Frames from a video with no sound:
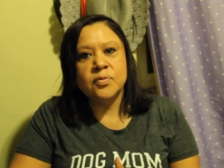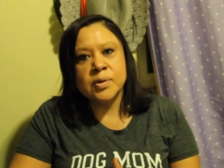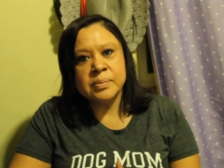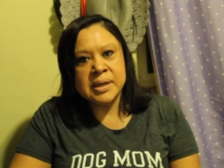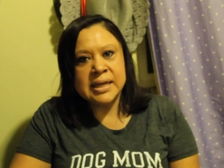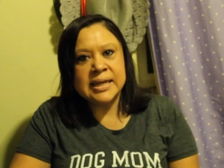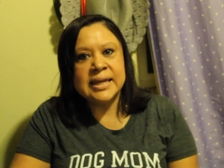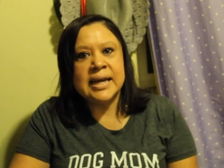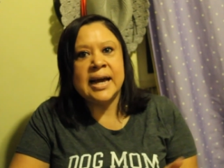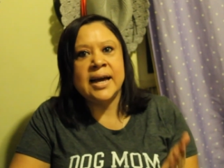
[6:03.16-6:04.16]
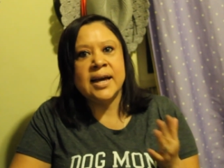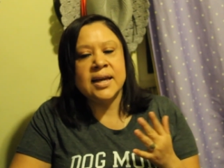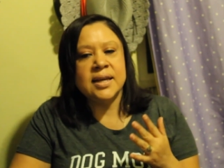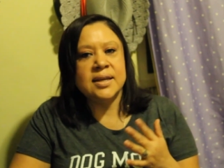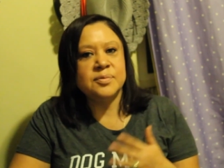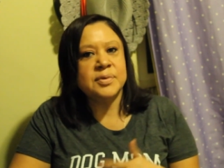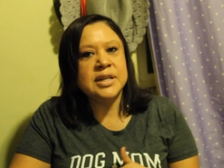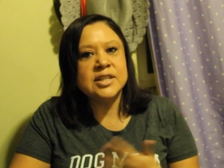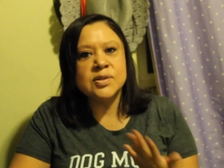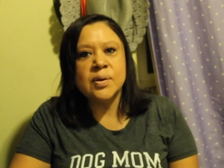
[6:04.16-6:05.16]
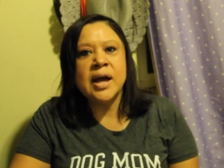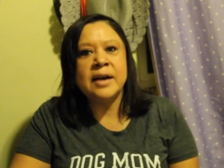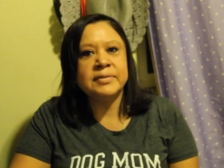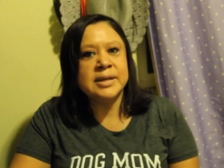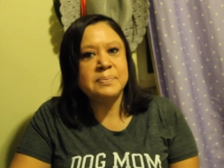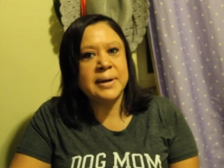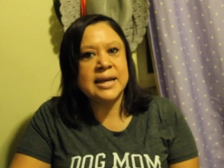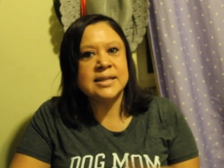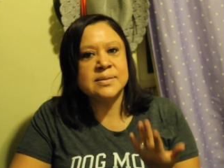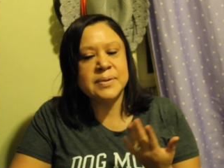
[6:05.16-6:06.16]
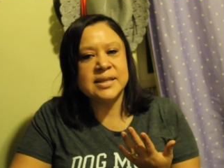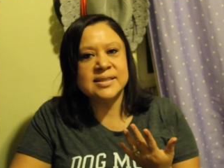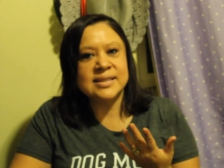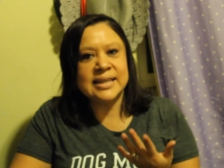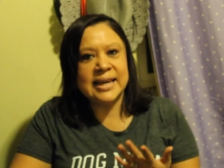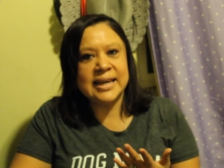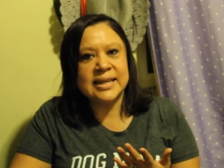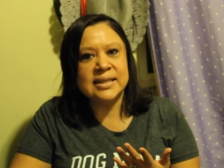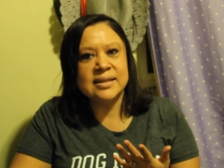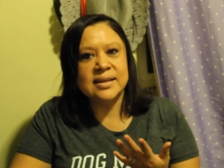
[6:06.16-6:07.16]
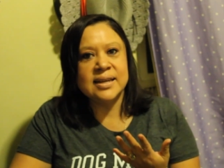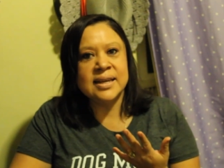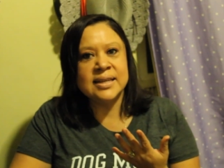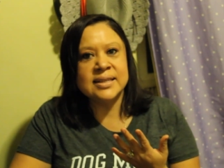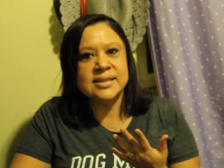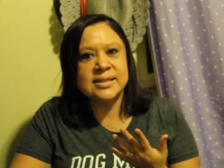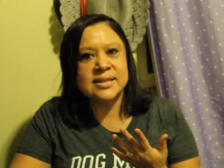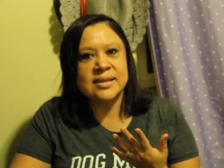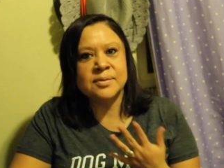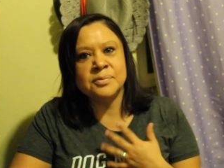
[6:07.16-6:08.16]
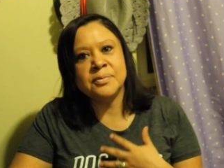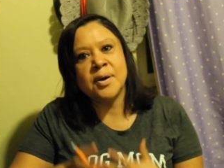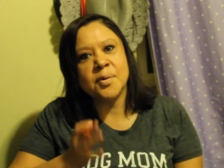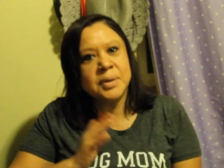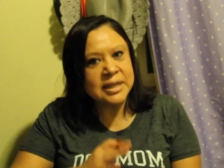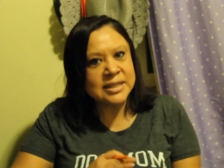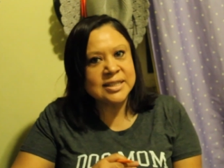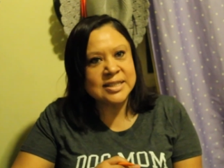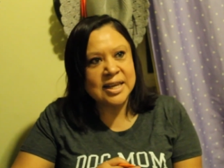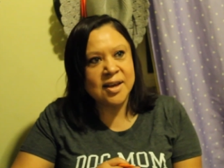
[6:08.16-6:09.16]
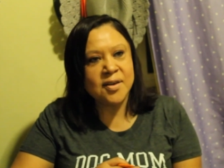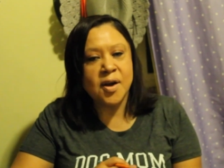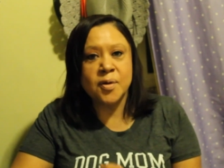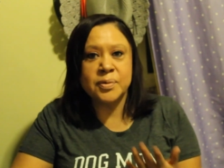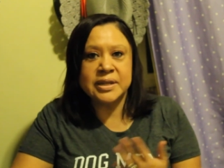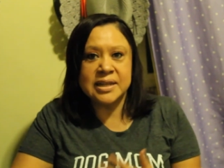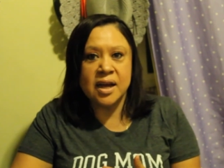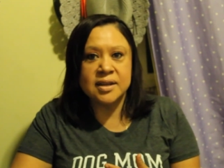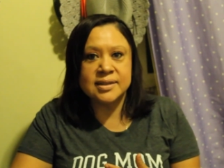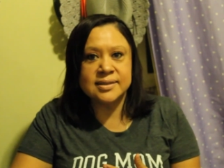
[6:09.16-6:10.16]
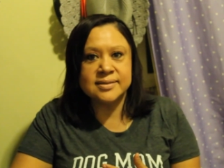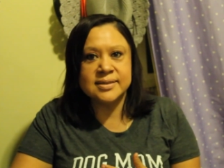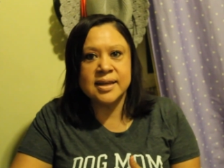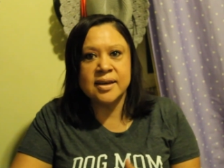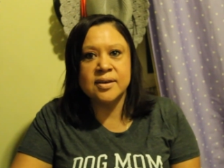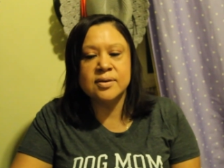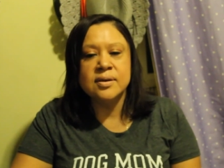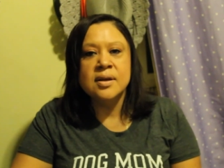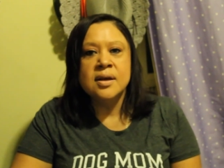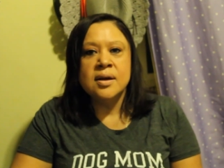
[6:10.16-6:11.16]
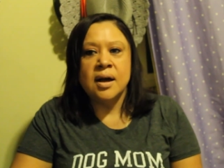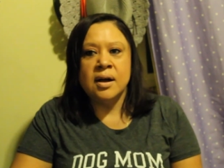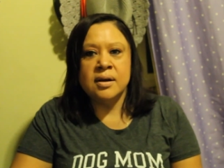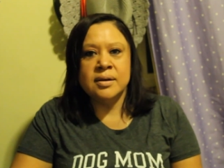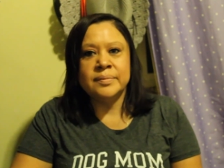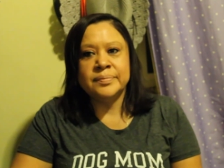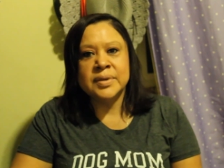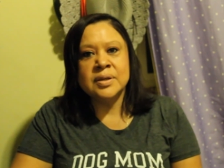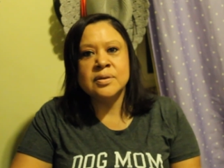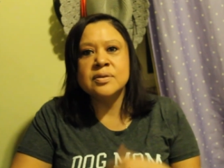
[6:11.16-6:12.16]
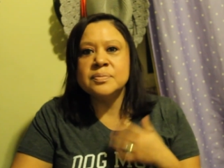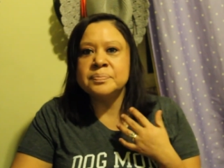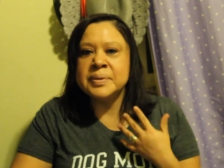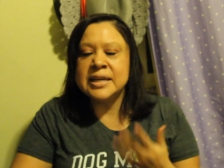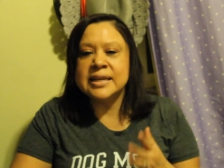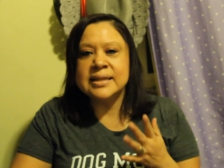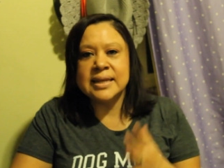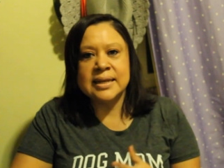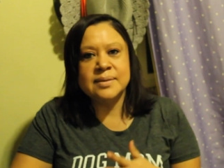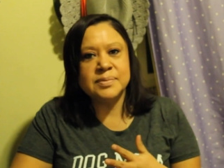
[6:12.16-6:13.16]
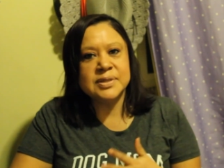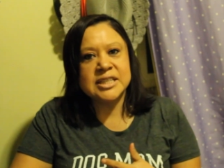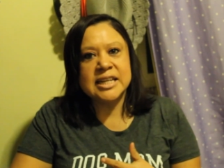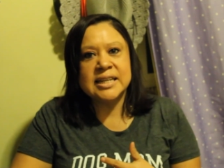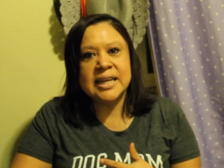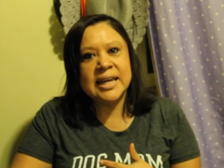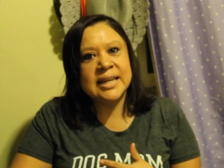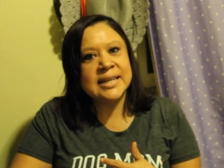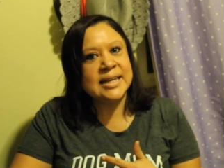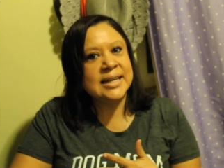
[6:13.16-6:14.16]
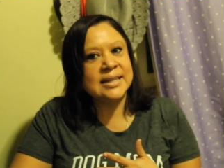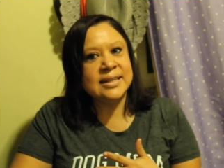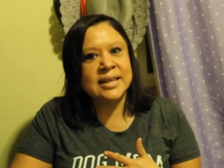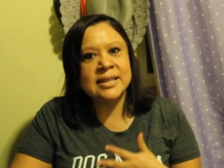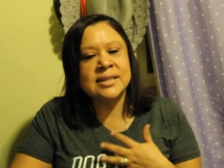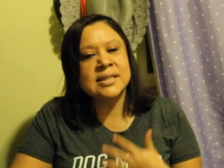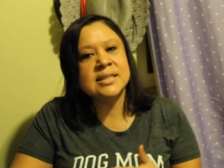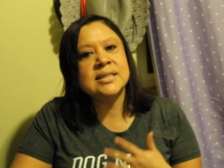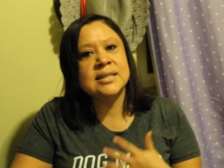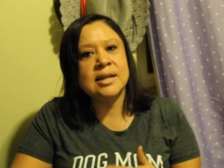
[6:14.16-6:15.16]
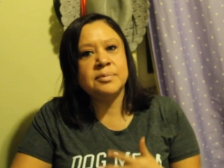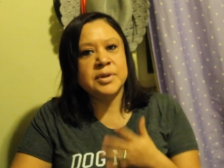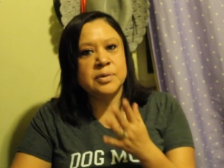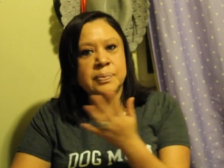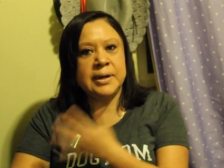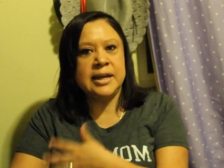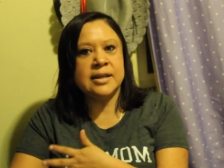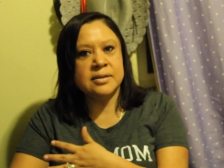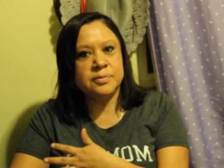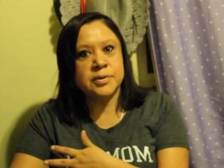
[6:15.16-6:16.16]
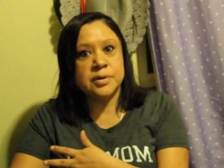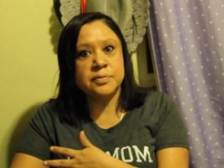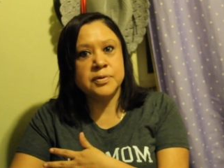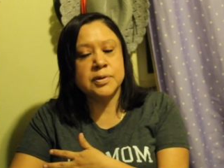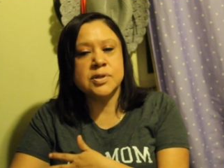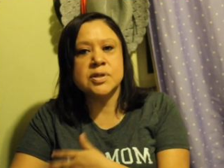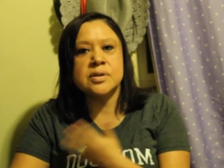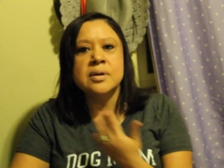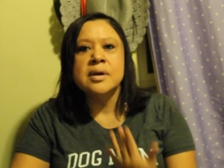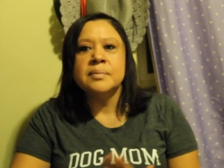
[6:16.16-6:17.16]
for me, I really don't have any plans because again, it's are we going to sell? Are we not going to sell? Um, you know, being in that limbo state again, it, it doesn't allow me to plan for the future